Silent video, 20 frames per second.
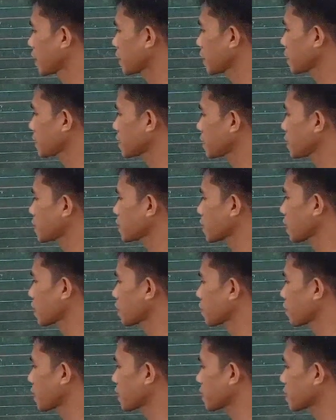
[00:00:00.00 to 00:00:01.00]
It is a
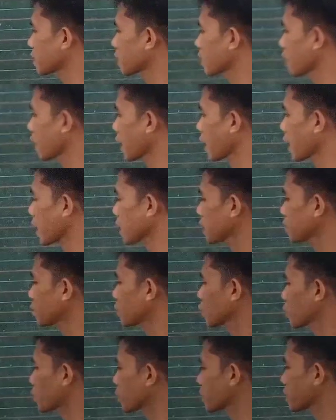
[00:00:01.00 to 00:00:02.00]
great help
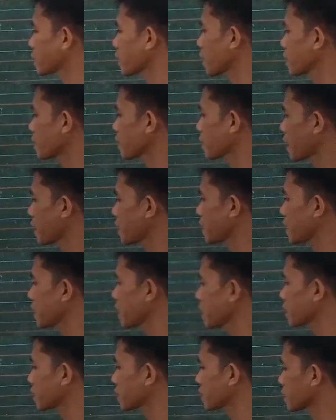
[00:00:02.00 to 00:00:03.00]
to present
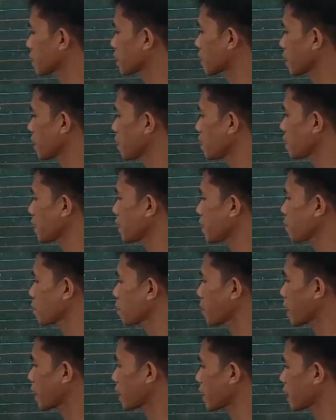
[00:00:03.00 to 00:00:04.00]
ideas clearly
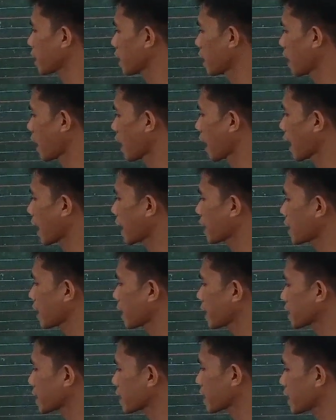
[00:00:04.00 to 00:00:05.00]
by
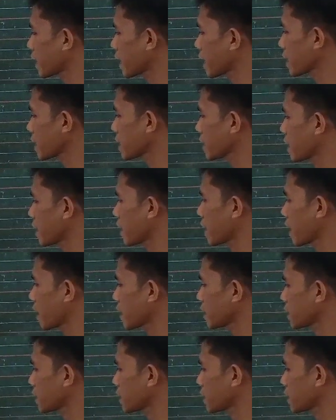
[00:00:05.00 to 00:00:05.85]
highlighting the